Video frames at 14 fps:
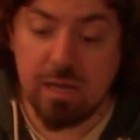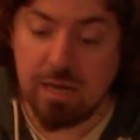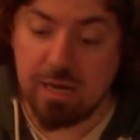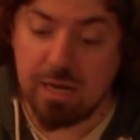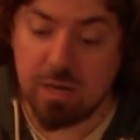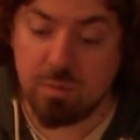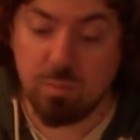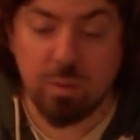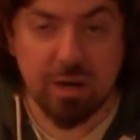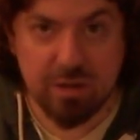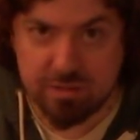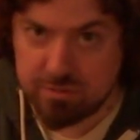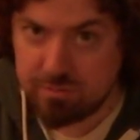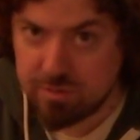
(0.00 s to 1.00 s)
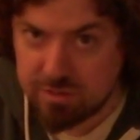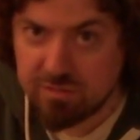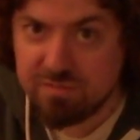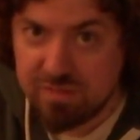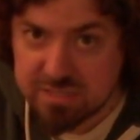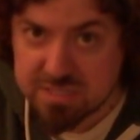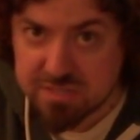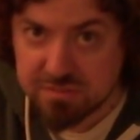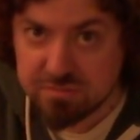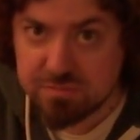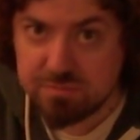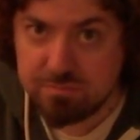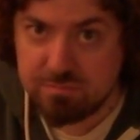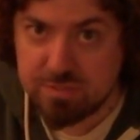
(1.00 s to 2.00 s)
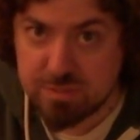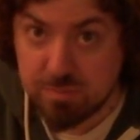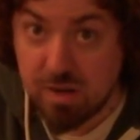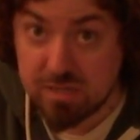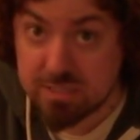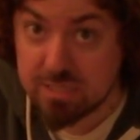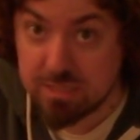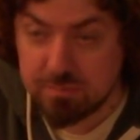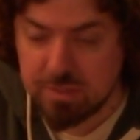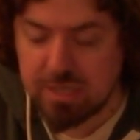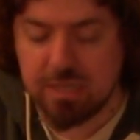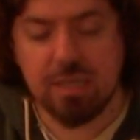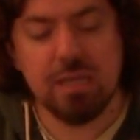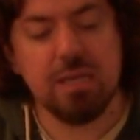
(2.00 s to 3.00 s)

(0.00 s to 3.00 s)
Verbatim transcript: uh, where their offensive spot's going to be.